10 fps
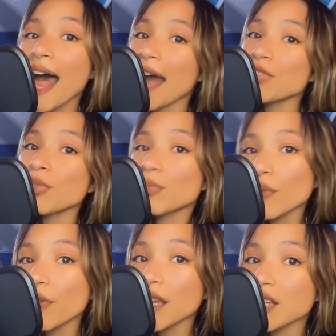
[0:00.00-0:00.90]
I dreamt
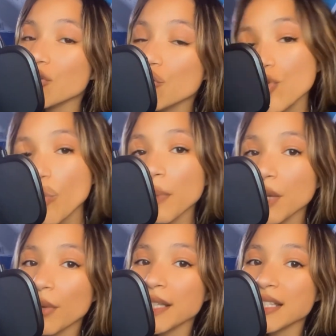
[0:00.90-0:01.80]
of hitting so
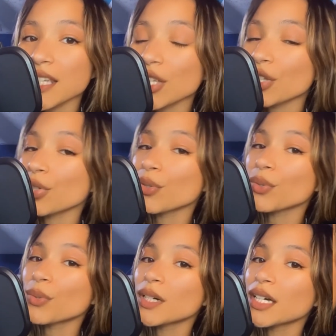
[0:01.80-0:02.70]
many ranks in
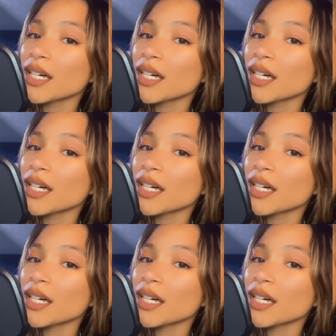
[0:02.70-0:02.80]
Q.